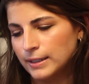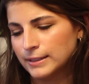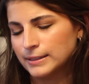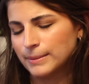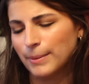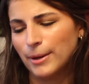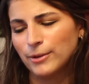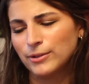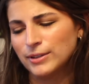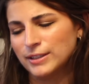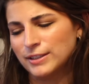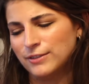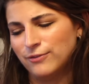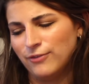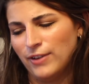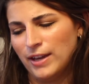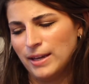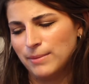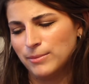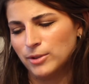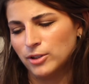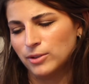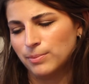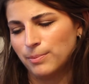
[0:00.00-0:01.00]
It's about this
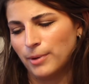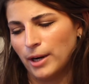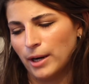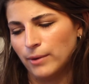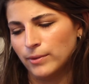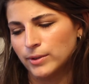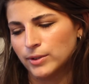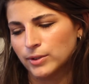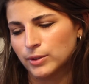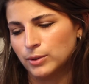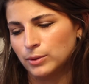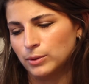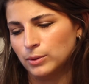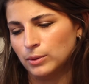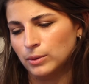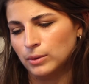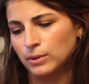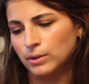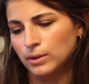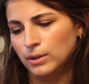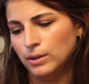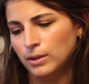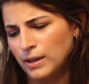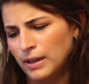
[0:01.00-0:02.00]
famous private
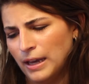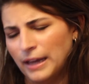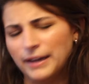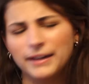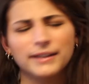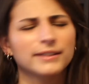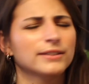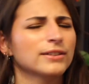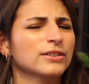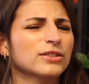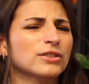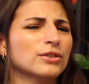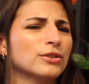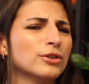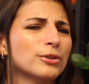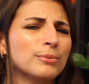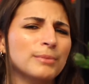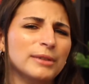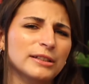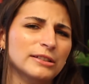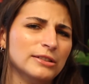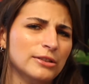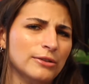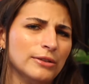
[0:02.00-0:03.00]
school and there's some sort of
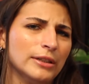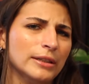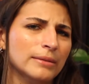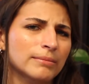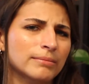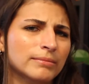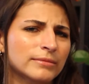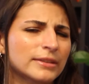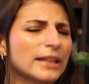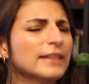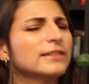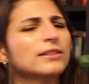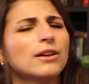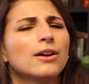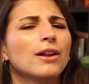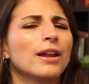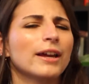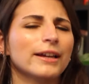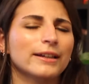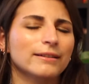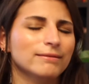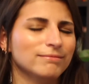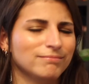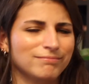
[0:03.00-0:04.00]
mystery. That's all
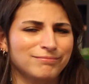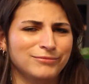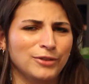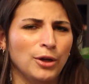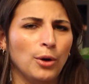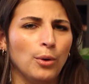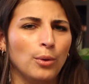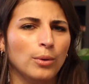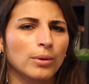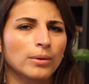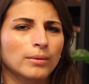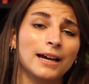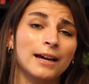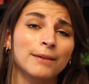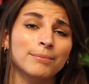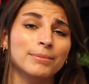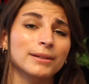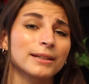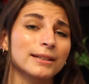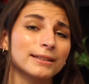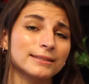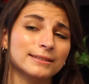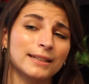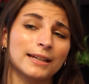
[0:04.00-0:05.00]
I know. I've
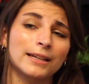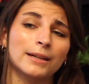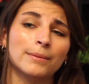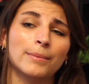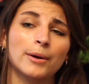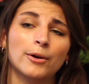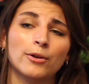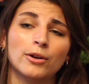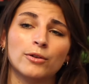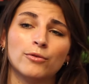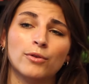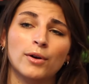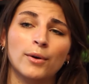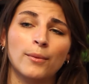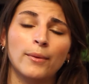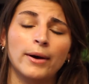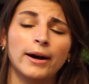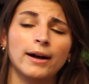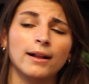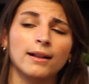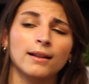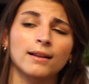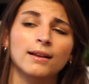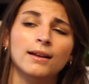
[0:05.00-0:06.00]
been excited about it for a
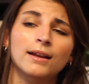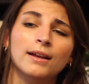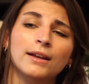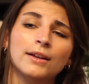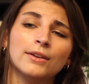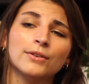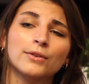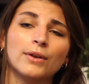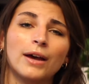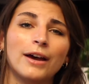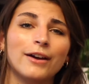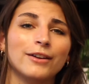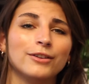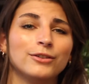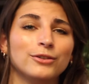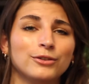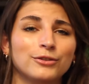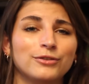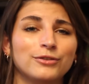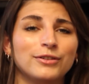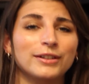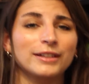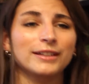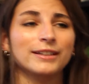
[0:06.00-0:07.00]
while, so I do
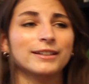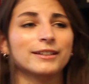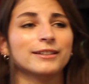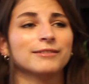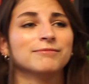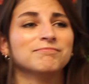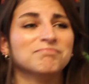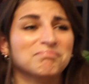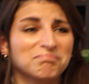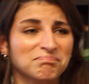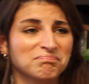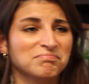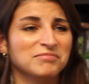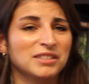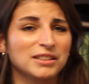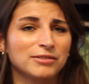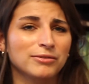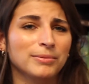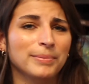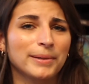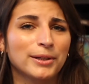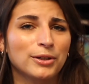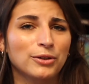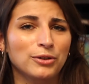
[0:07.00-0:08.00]
think this
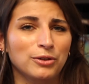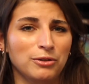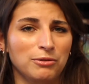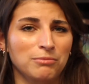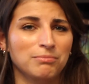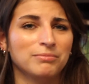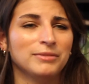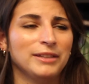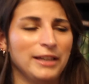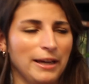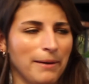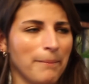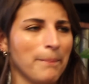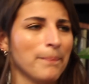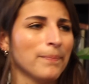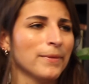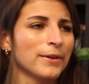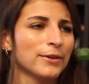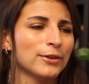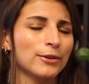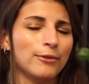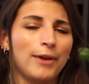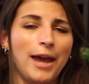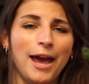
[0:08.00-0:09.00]
will be good. Yeah.
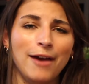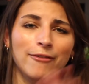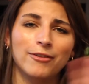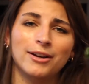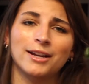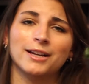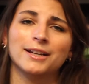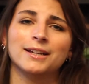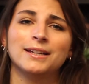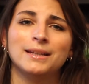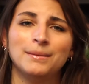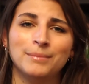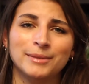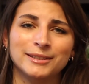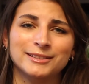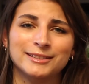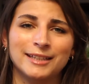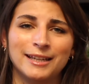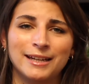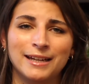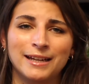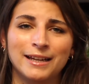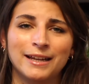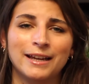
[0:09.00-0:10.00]
So we have an academic
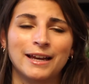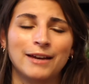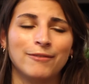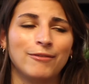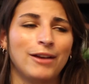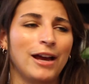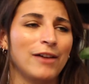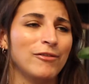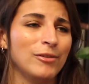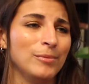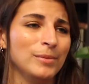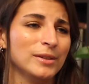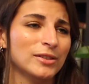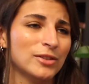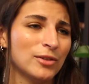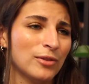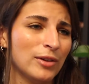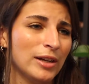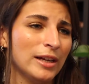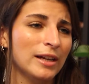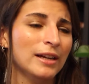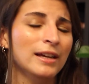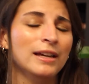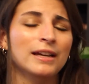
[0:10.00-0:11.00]
setting and we have a
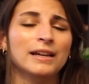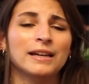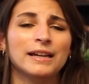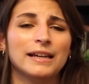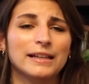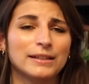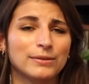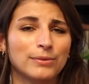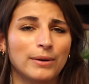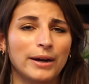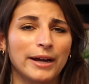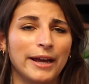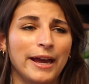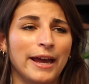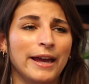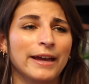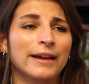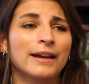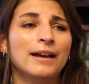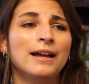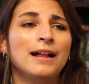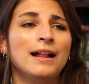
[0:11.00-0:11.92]
mystery. It's YA.